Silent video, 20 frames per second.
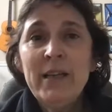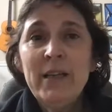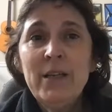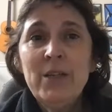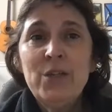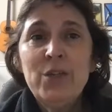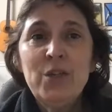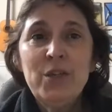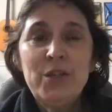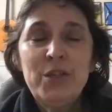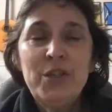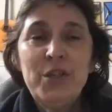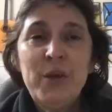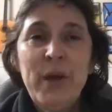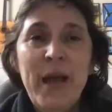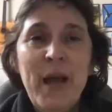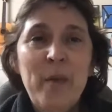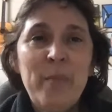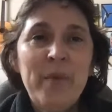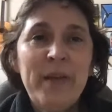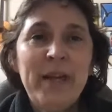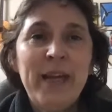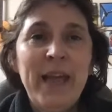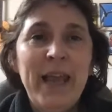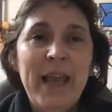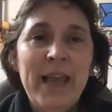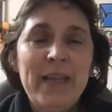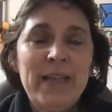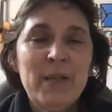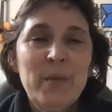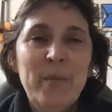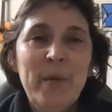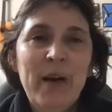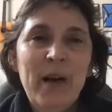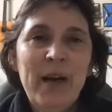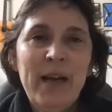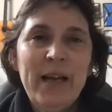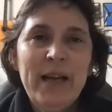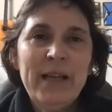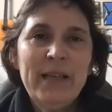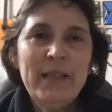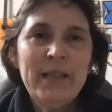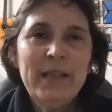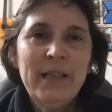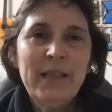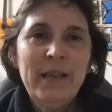should you happen to gaze upon it.